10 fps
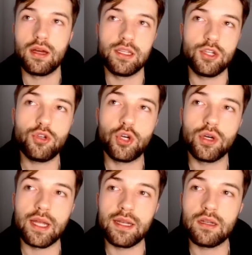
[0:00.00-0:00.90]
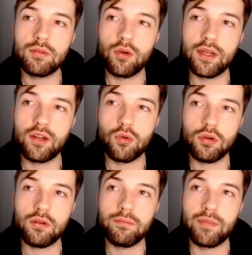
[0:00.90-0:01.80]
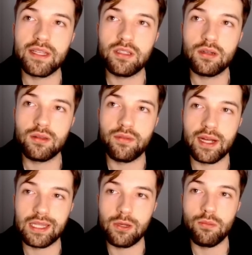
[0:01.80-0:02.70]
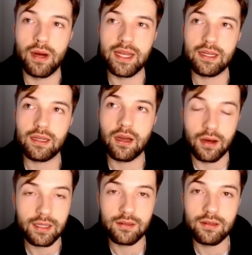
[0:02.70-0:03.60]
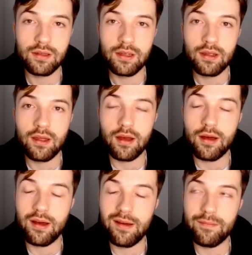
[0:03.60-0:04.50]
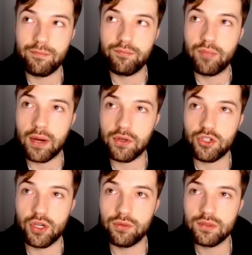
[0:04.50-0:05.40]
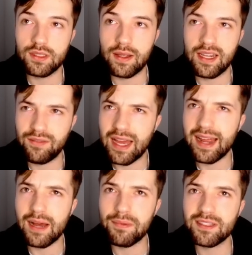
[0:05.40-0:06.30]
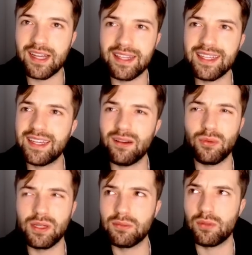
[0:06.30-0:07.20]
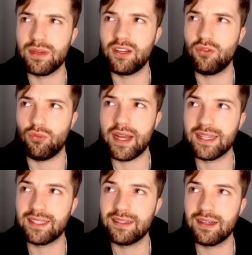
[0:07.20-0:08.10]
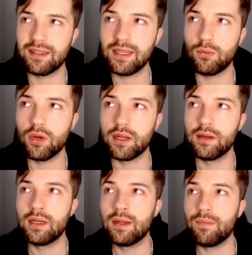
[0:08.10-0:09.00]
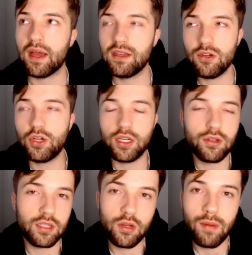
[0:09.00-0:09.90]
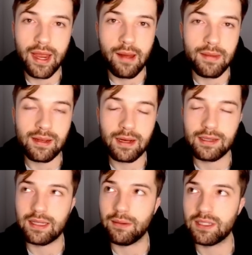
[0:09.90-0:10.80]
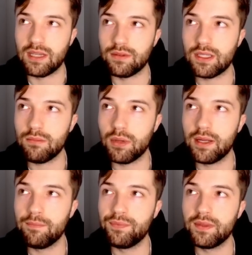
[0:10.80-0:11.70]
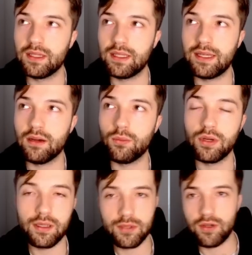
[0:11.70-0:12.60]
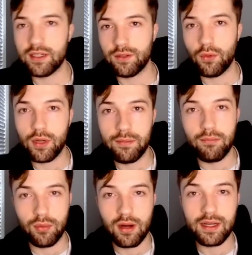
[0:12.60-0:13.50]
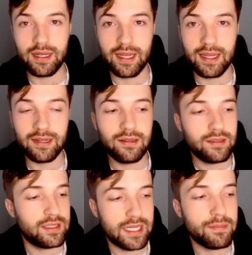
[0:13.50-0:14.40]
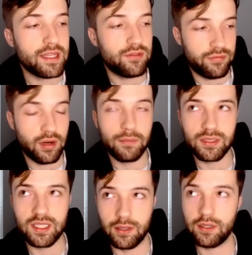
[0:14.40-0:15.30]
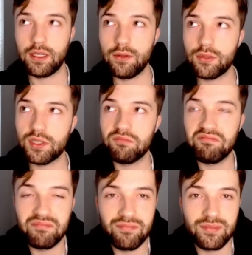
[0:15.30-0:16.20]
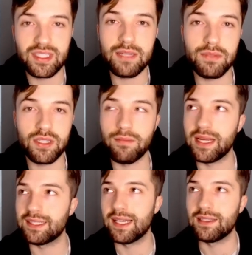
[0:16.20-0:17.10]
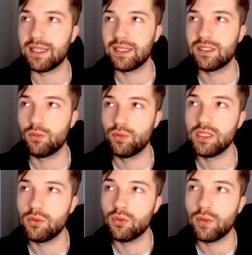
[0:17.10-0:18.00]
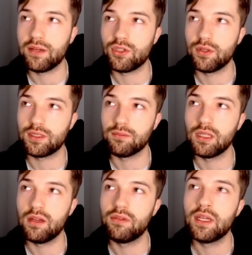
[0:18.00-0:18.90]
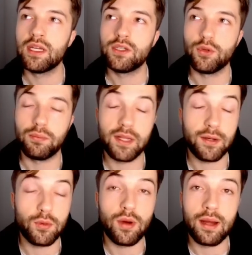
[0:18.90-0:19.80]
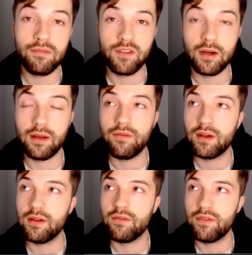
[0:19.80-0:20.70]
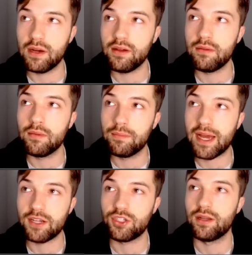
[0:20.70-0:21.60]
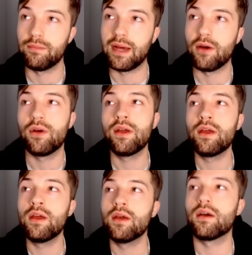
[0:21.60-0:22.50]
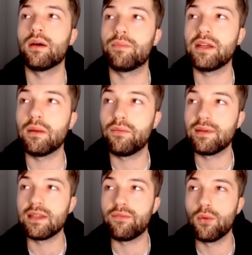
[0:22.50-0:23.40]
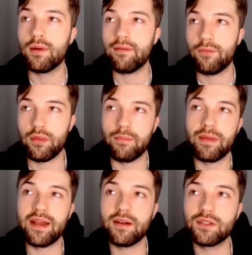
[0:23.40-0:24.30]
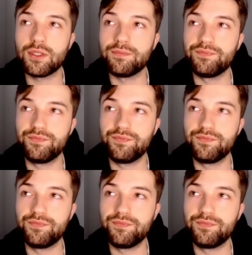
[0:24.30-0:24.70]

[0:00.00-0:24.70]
You could end up going a corner based on the fact that you might cut Byron Jones. And if that happens, I think Garrett Williams would be great. I think he would. And you could go the U-Miami guy and Tyree Stevenson, but Garrett Williams, you guys have already brought in DBs from Syracuse. Seems to make sense, and it's a really cool way of showing some love to a player who I'm very, very, very passionate about. Pick number 54 for the Bears.